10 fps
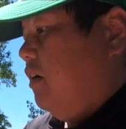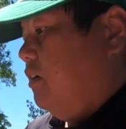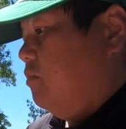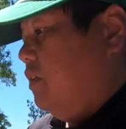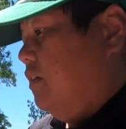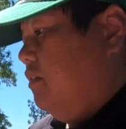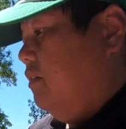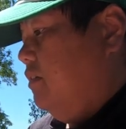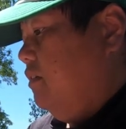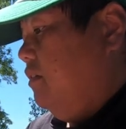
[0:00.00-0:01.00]
card as well.
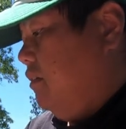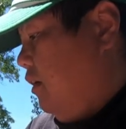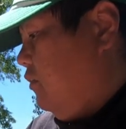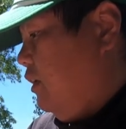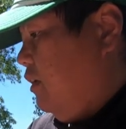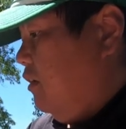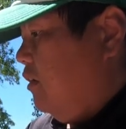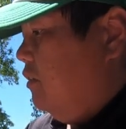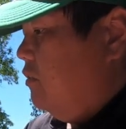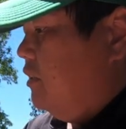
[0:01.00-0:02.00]
I don't think it
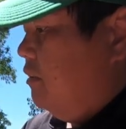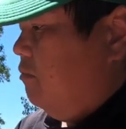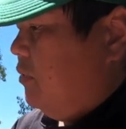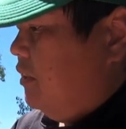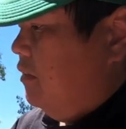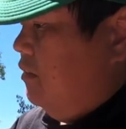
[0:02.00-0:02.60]
includes it, but